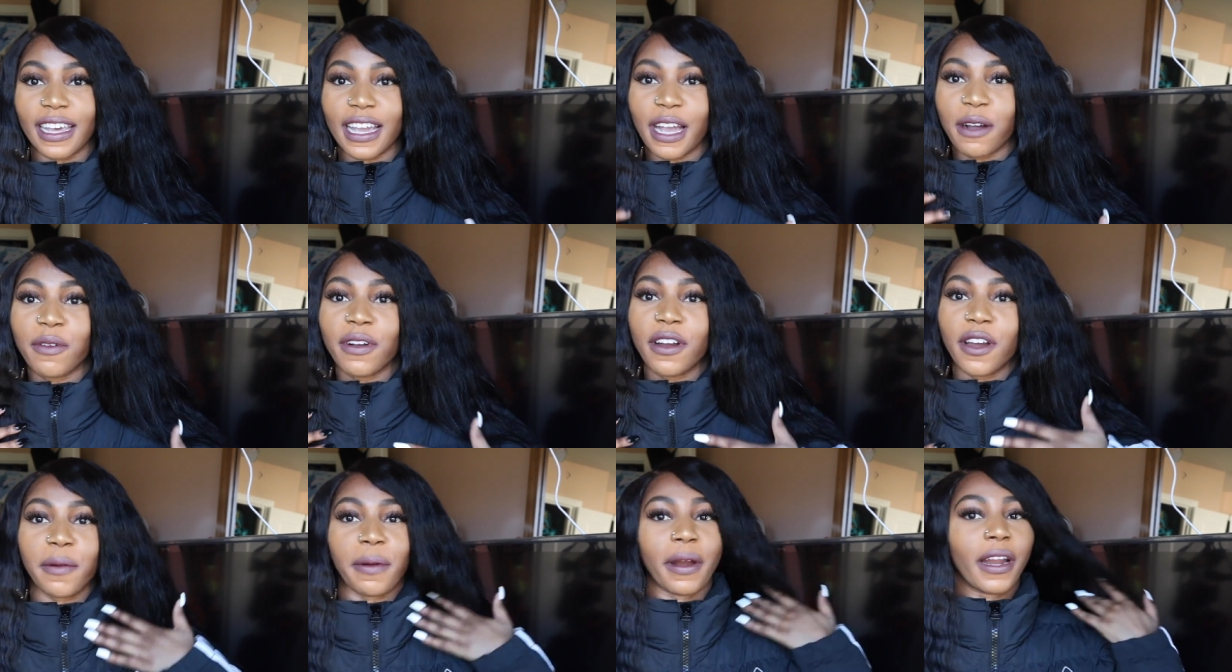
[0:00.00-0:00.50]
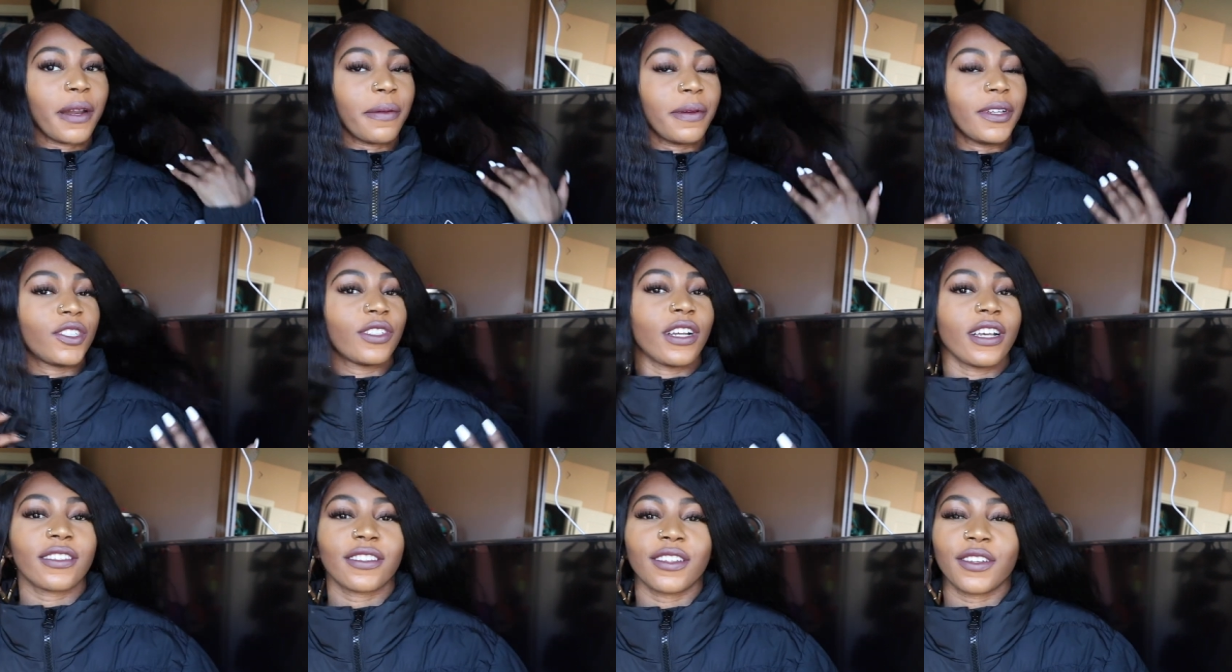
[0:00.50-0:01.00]
Like, I want everybody to
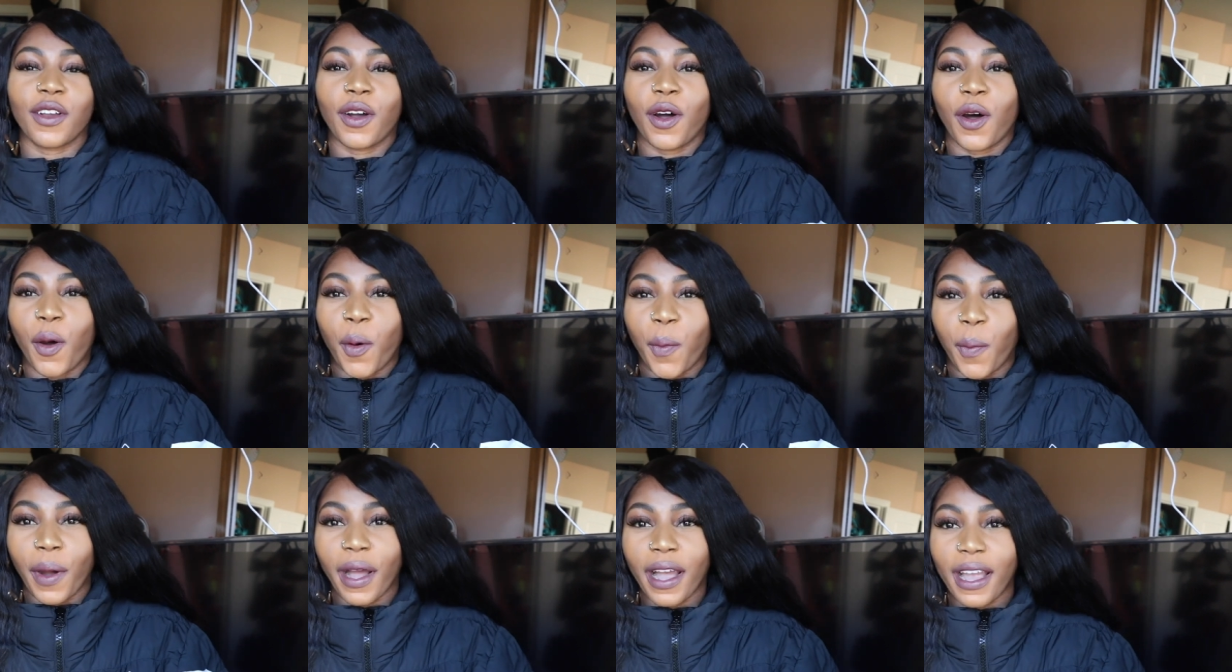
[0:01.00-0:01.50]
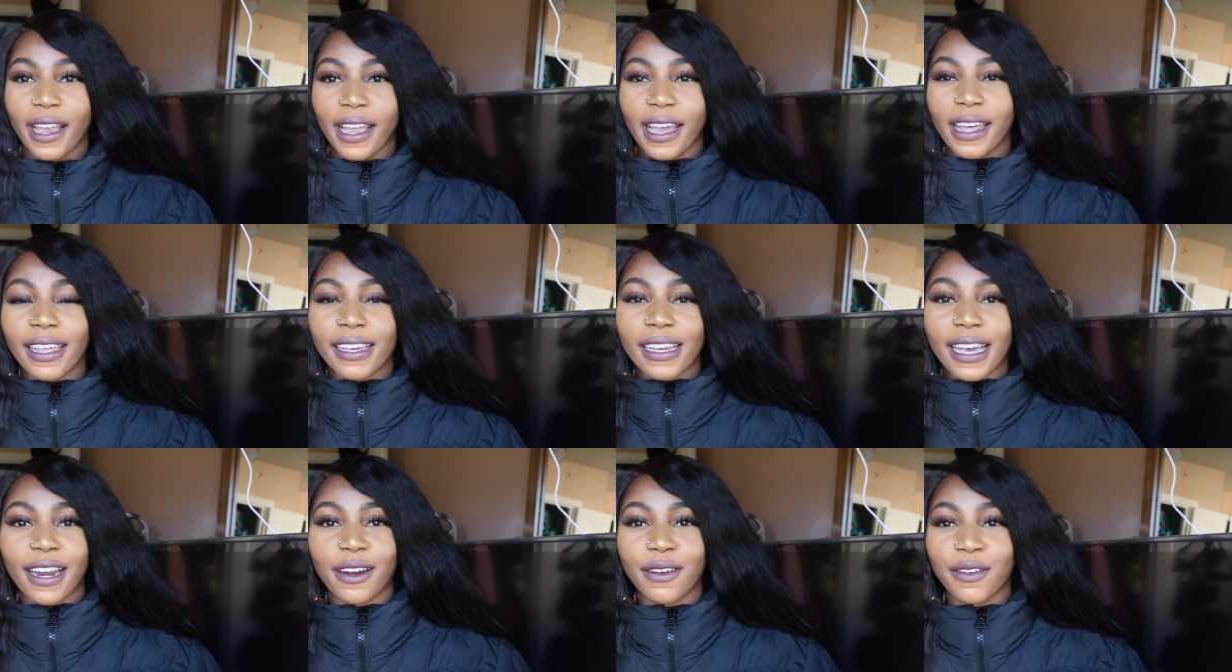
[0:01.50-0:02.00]
be dressed in all
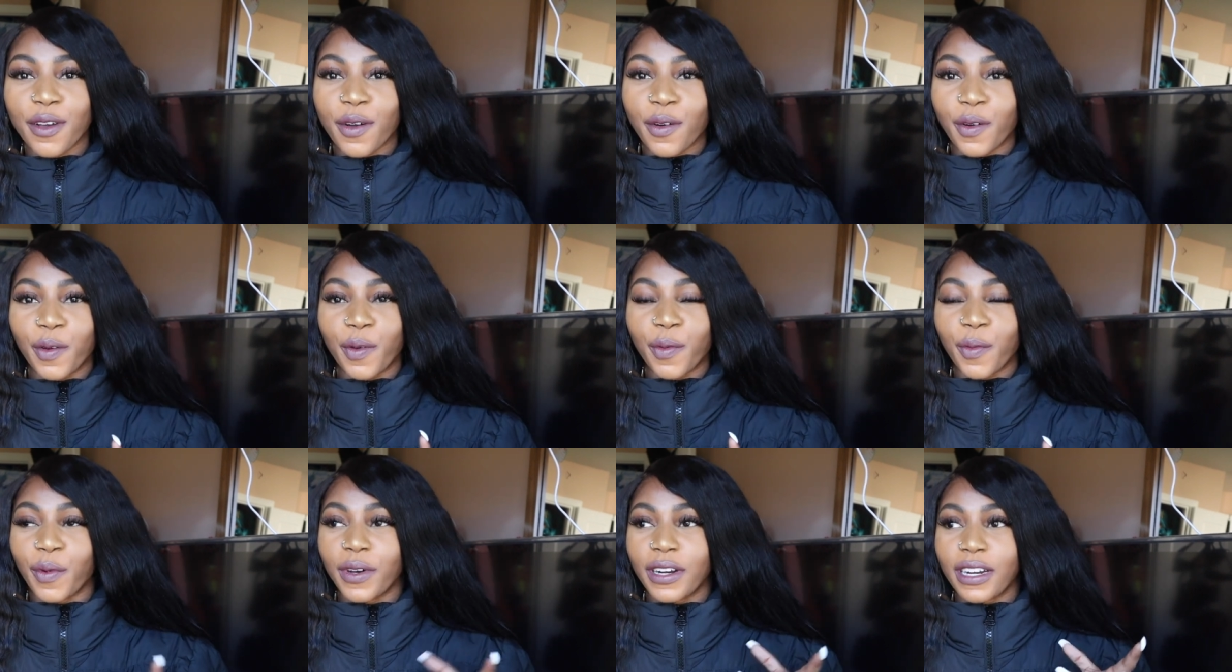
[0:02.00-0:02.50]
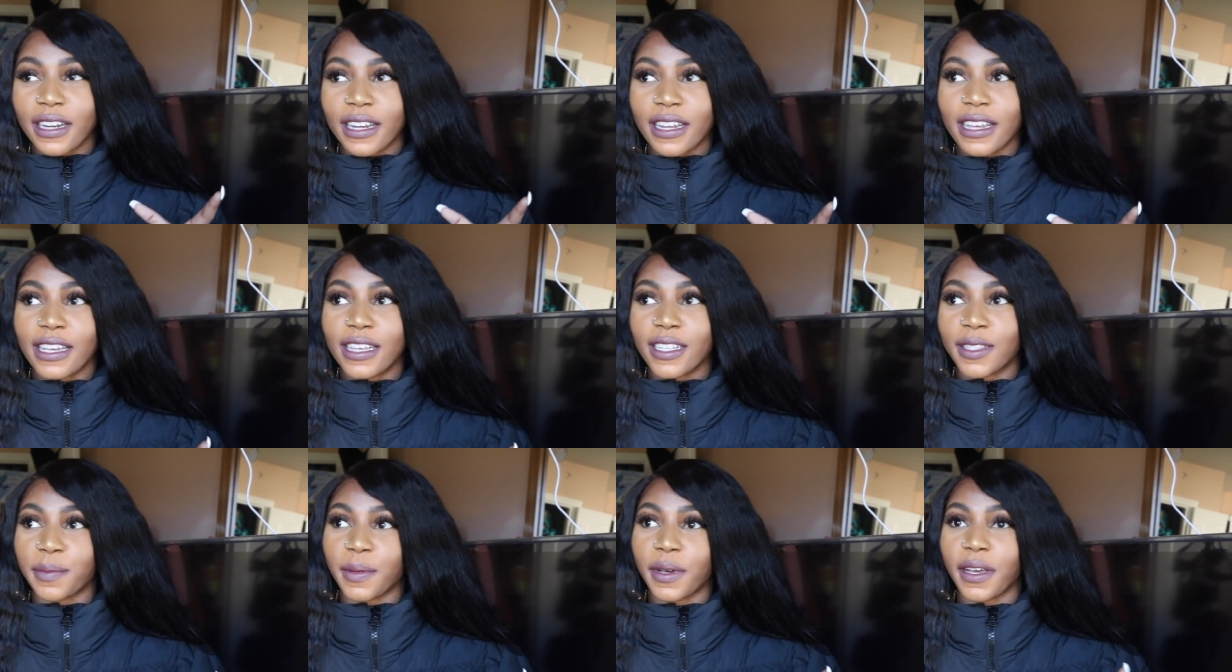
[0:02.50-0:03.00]
white. Like, I don't know what it
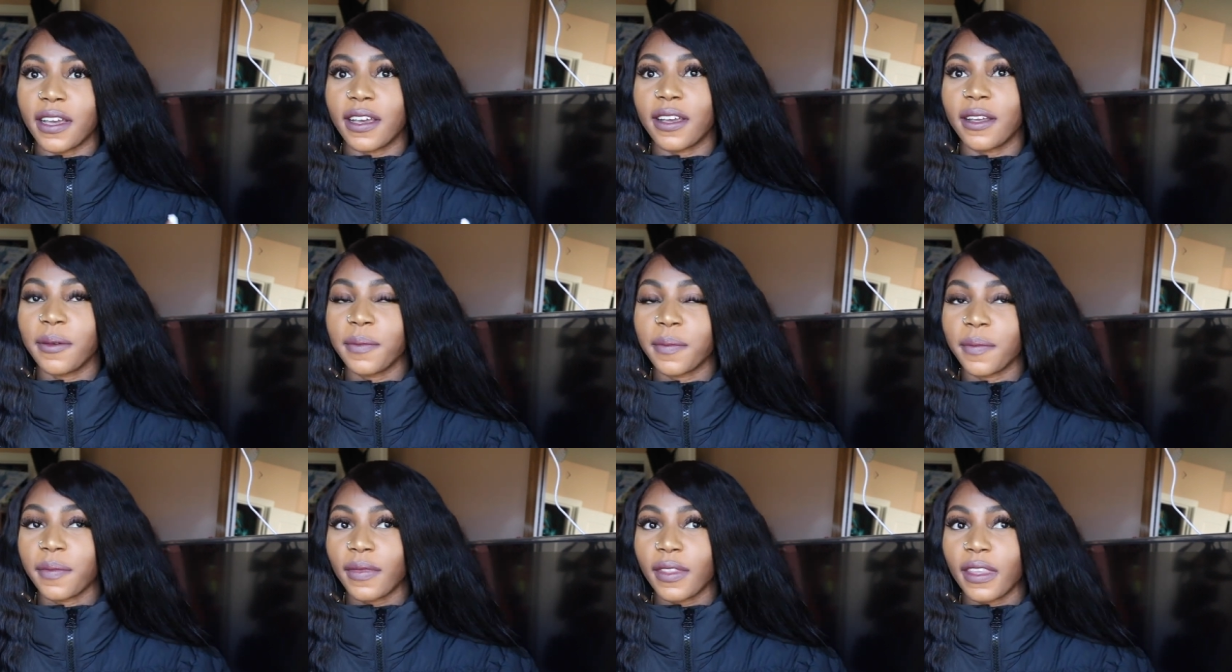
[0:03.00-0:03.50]
is, but